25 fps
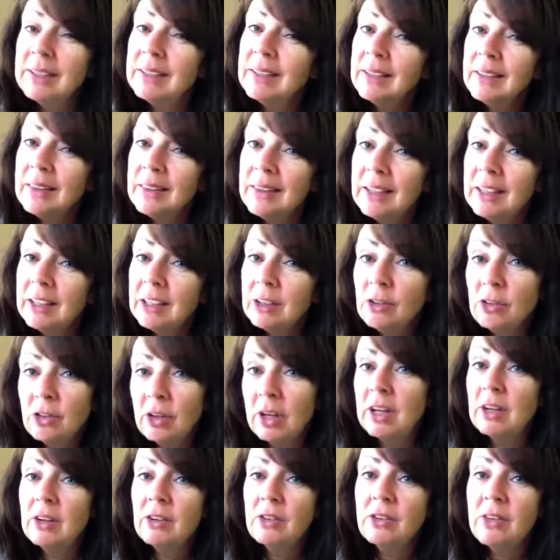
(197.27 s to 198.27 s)
And I think I
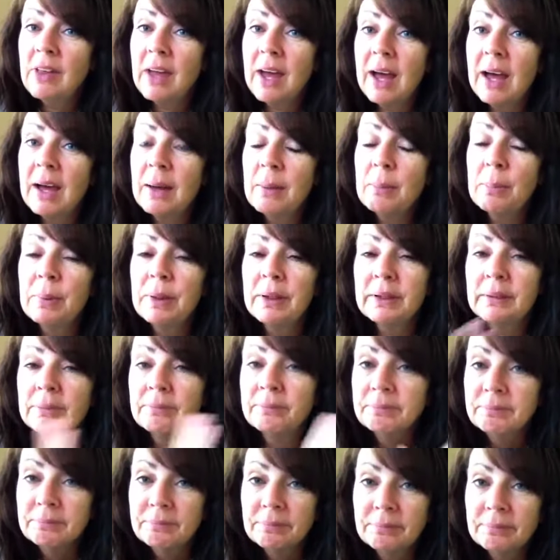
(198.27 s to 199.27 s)
changed that, but
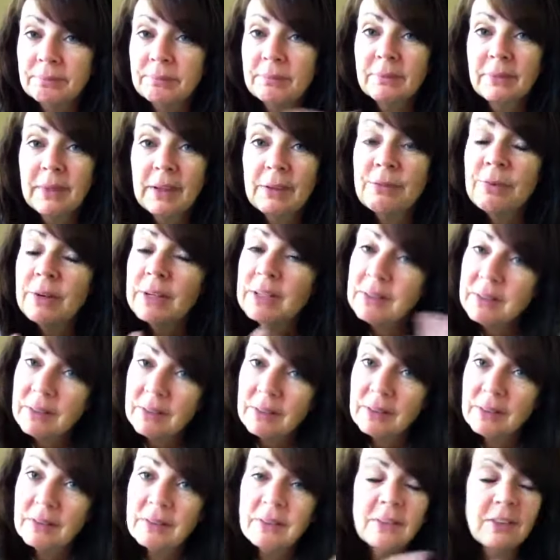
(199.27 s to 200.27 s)
if I
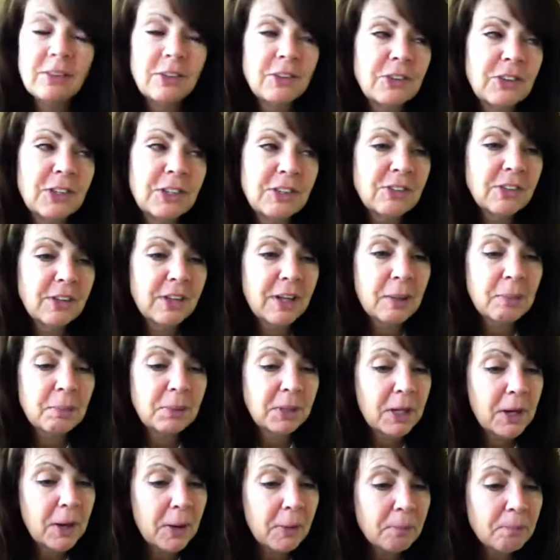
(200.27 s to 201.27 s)
didn't, you need to let me
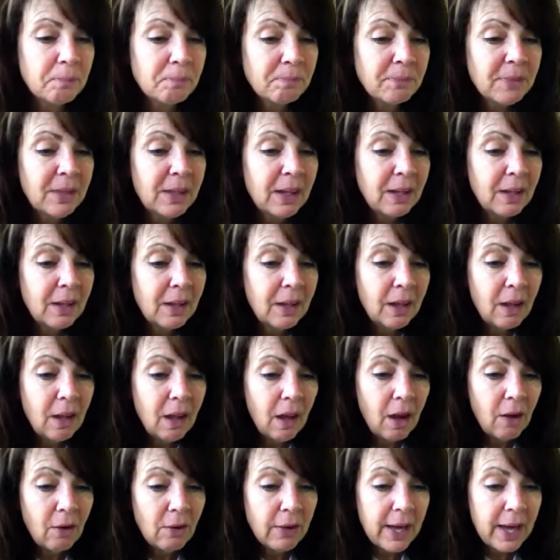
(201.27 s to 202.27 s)
know.
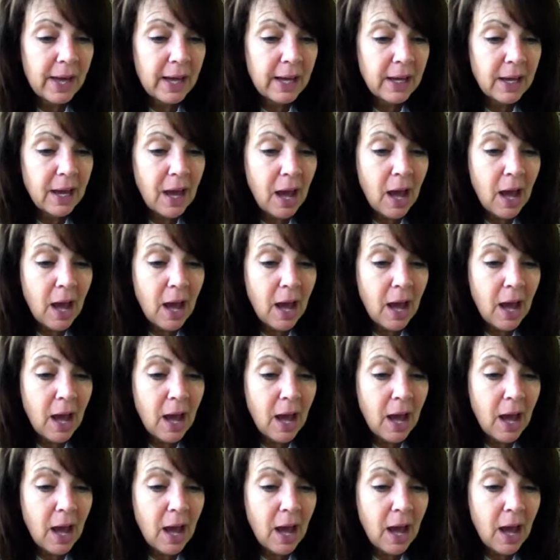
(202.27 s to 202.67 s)
Okay,